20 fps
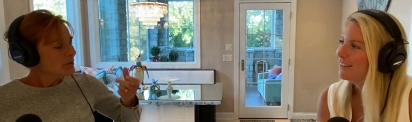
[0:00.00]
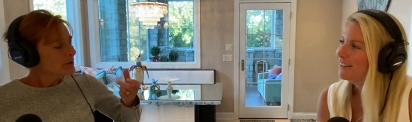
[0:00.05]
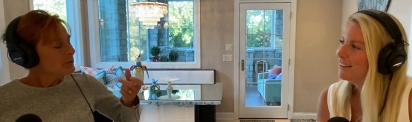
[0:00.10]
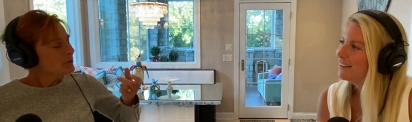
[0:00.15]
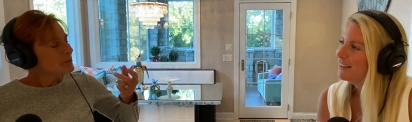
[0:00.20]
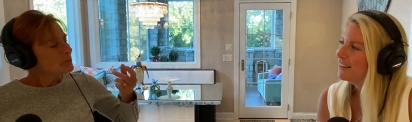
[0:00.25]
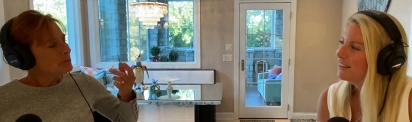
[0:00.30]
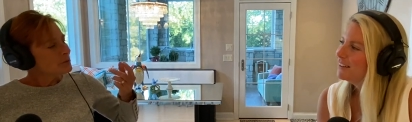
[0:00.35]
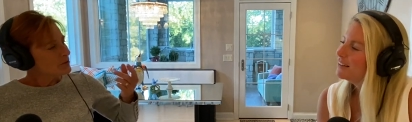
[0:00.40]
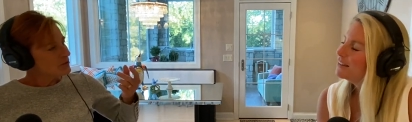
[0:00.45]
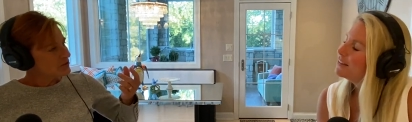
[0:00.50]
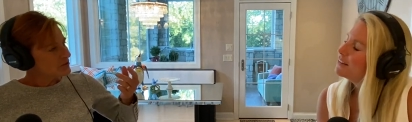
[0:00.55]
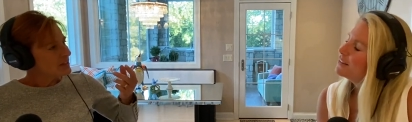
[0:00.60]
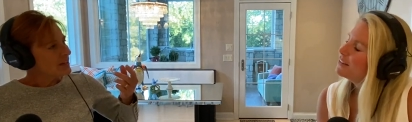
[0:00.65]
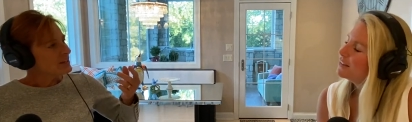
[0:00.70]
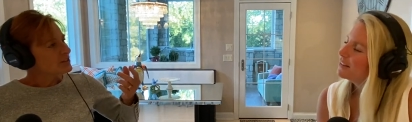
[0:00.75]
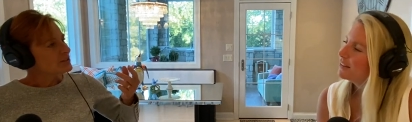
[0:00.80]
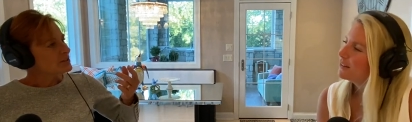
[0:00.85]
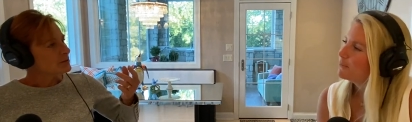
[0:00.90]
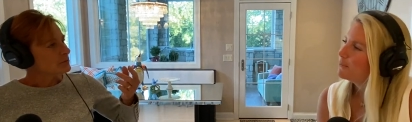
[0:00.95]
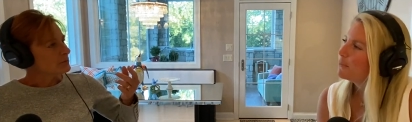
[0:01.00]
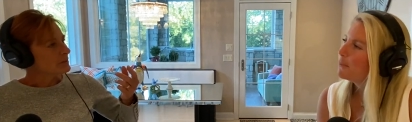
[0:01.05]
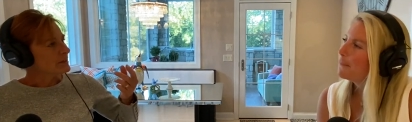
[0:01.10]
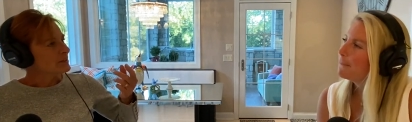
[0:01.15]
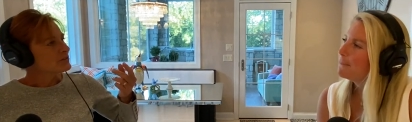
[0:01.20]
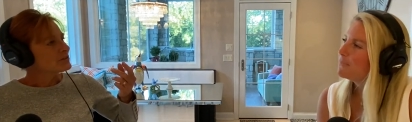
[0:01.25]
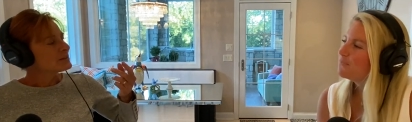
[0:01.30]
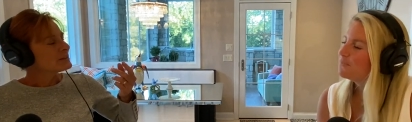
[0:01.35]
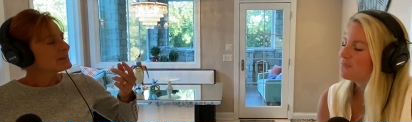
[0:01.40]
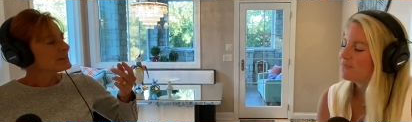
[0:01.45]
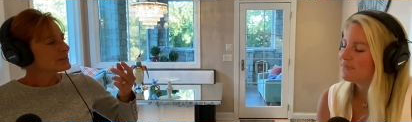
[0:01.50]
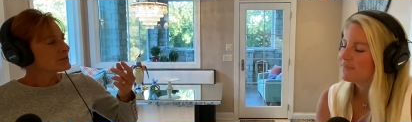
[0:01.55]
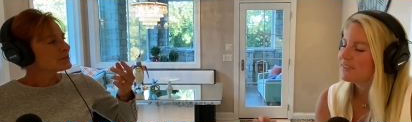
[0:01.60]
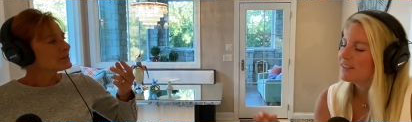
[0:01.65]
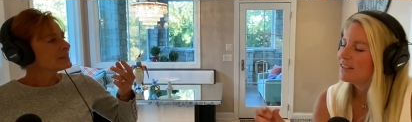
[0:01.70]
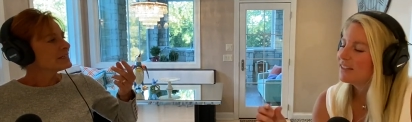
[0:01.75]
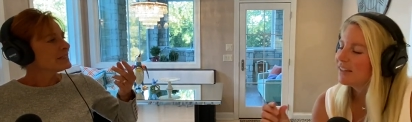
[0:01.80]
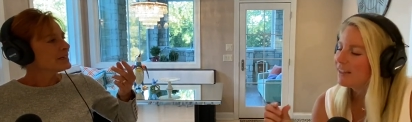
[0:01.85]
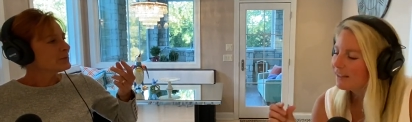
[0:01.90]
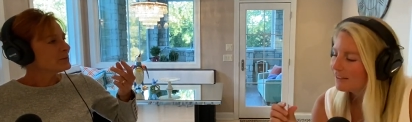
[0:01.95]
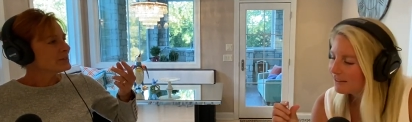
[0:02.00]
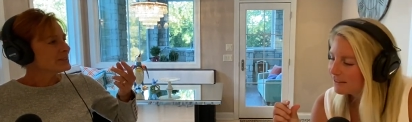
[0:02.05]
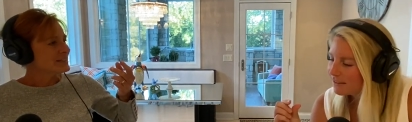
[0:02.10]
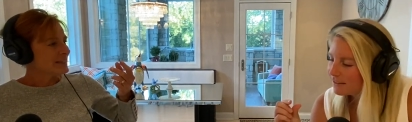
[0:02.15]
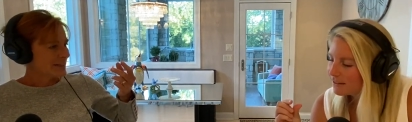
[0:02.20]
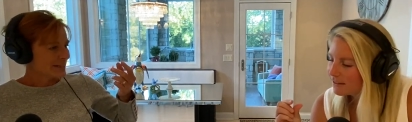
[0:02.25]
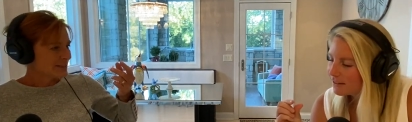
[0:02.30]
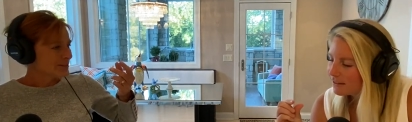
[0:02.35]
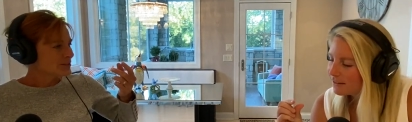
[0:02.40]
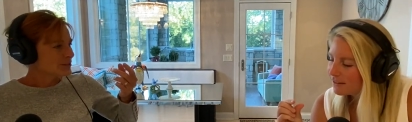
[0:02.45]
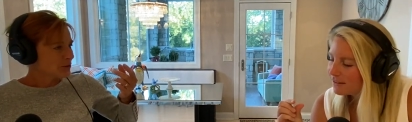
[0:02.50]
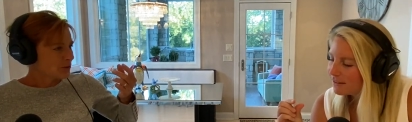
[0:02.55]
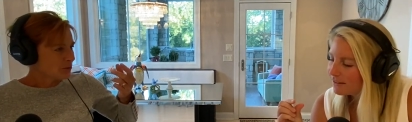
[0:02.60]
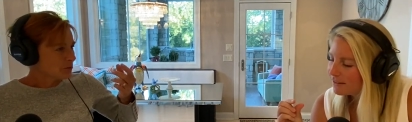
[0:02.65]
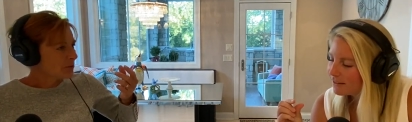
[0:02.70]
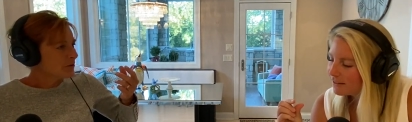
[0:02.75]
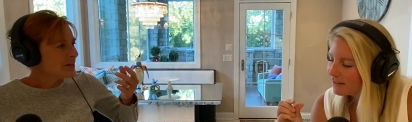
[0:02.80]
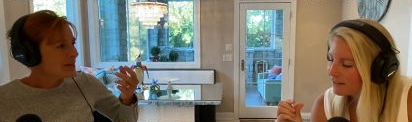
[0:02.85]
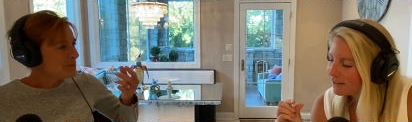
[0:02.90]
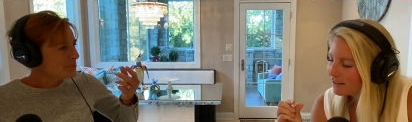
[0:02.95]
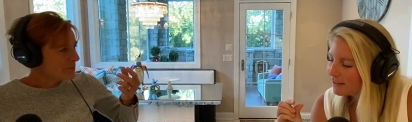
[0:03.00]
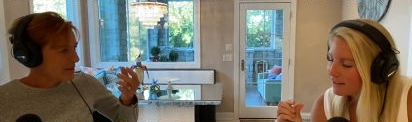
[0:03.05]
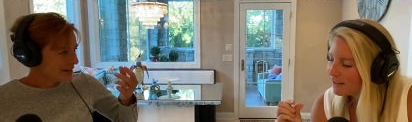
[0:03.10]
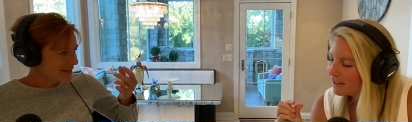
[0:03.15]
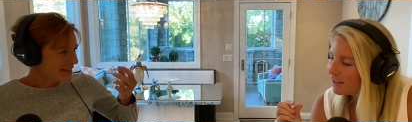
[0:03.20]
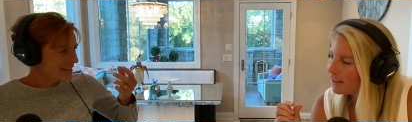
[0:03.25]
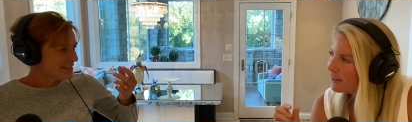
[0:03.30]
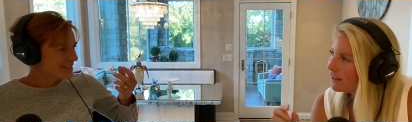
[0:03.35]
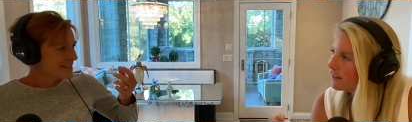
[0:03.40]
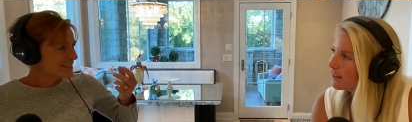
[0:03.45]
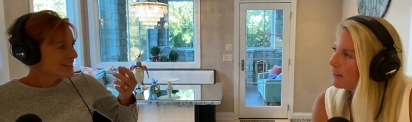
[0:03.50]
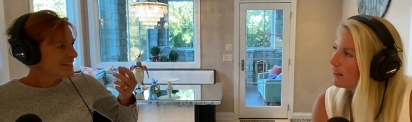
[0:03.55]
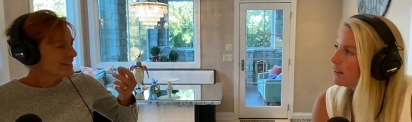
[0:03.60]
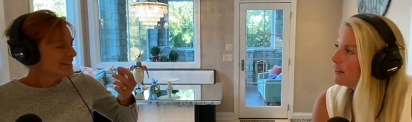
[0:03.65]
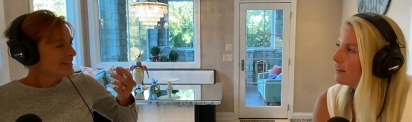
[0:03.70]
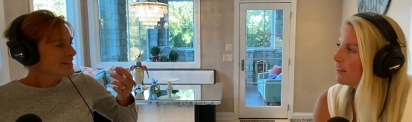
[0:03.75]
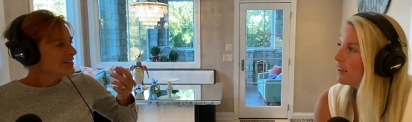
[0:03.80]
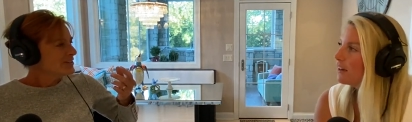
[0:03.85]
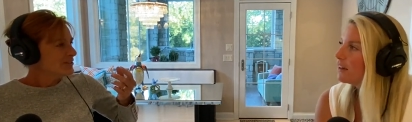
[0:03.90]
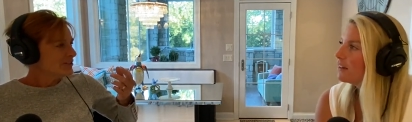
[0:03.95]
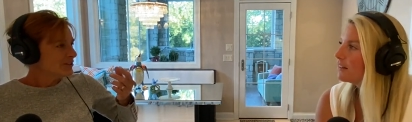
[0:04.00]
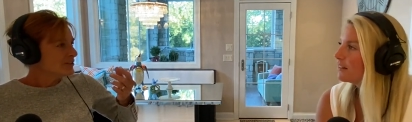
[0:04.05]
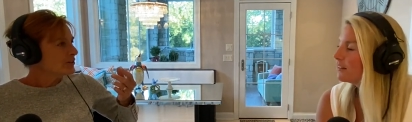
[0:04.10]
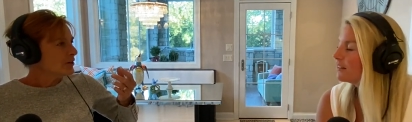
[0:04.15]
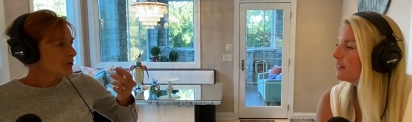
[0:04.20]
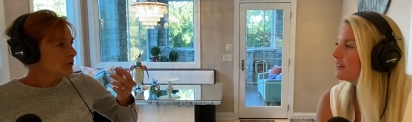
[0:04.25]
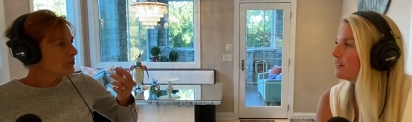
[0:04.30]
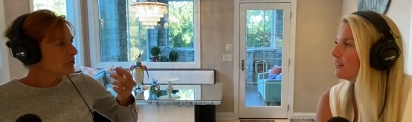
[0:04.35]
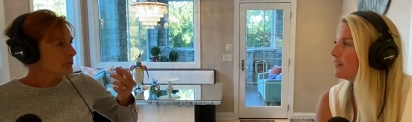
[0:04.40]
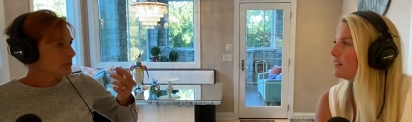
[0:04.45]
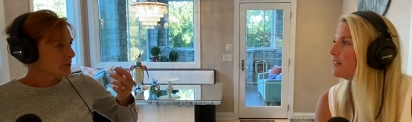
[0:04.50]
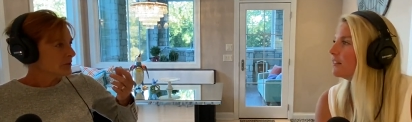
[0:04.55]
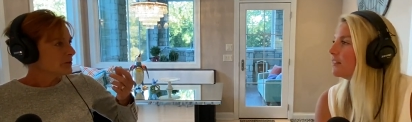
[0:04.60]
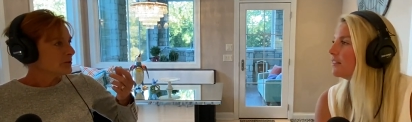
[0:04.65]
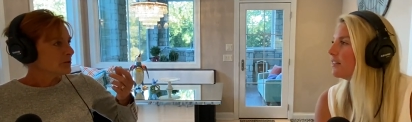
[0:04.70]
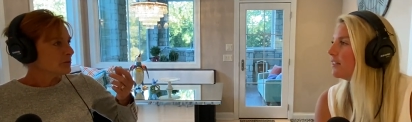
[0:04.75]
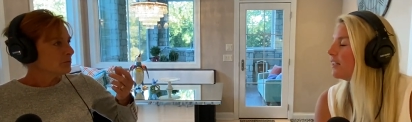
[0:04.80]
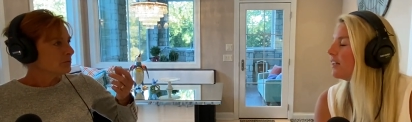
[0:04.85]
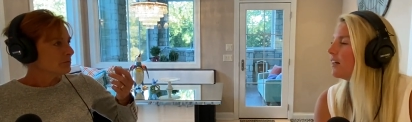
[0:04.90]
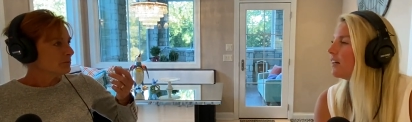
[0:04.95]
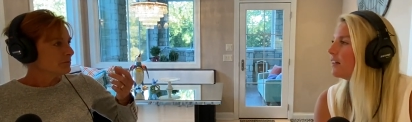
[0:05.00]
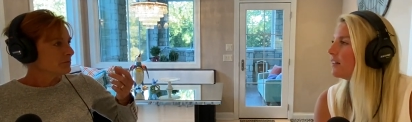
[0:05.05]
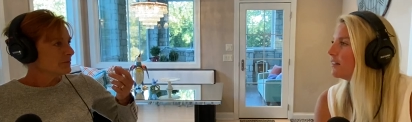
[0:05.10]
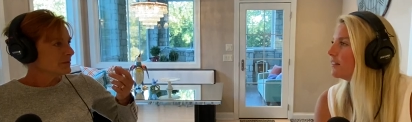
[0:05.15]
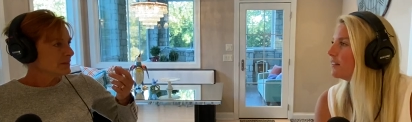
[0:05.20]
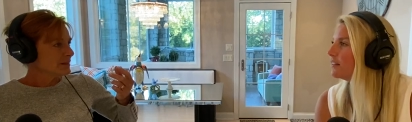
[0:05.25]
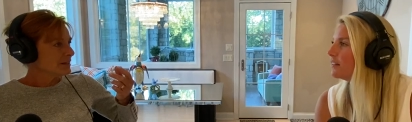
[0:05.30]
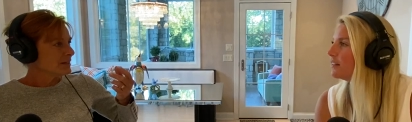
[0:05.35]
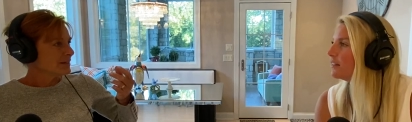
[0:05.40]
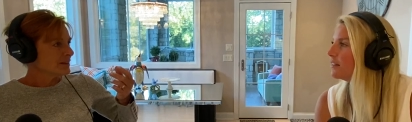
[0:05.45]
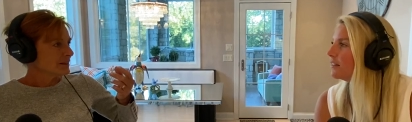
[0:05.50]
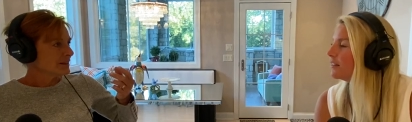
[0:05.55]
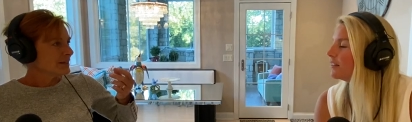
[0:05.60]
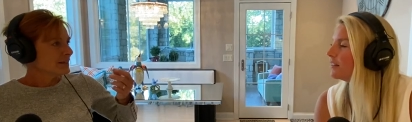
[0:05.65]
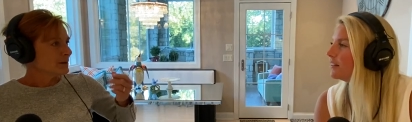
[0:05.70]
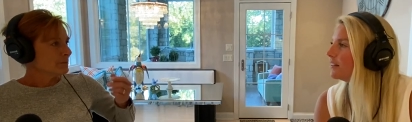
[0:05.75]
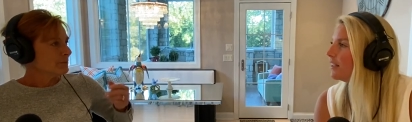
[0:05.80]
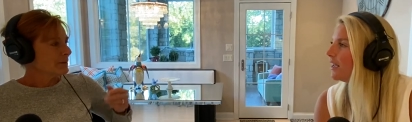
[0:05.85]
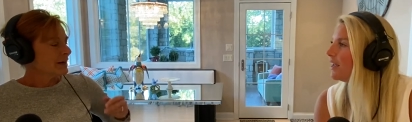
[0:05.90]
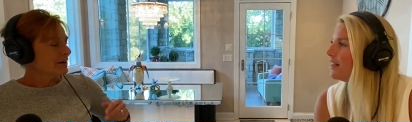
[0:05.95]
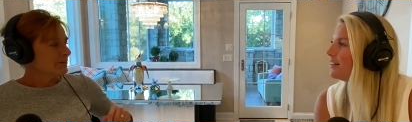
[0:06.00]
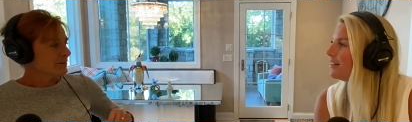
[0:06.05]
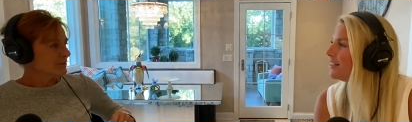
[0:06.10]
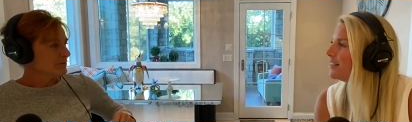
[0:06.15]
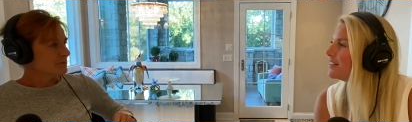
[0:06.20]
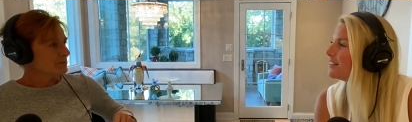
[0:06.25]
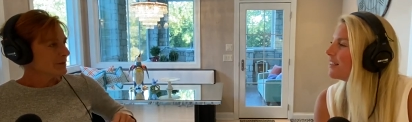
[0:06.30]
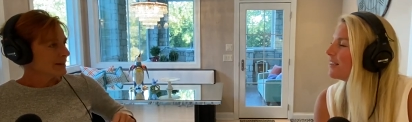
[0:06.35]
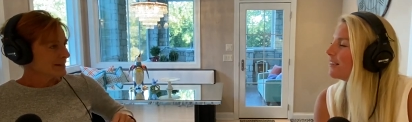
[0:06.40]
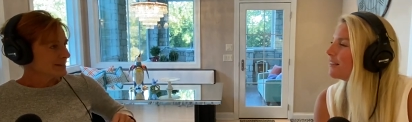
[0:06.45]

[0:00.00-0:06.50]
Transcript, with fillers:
Speaker 1: we would push that syringe. Literally, like, it would take us three minutes yeah. to go through yeah. the, the amount and of he's